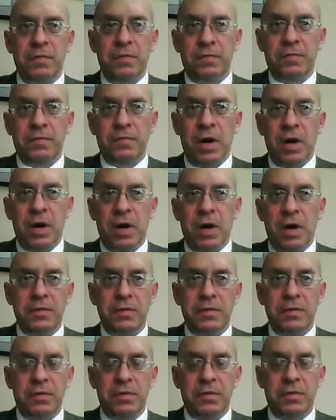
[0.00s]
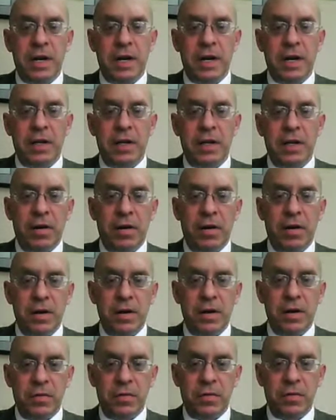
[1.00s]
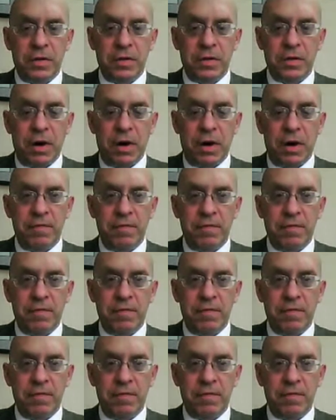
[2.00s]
concentrating on drunk driving,